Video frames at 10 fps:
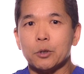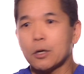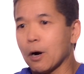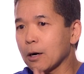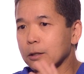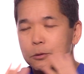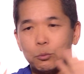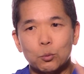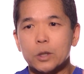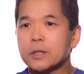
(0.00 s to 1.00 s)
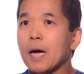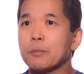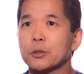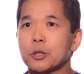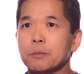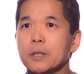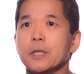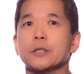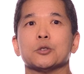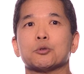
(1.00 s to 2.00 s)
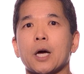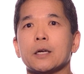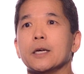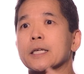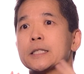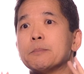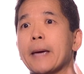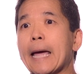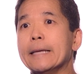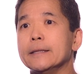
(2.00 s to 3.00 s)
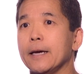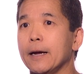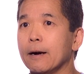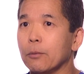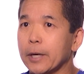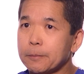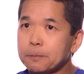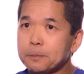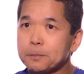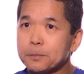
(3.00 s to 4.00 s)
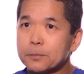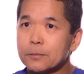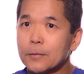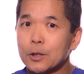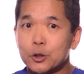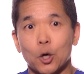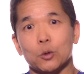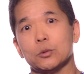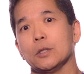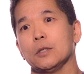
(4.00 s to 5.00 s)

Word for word: regardless what type of treatment, is to try to expand the airway. So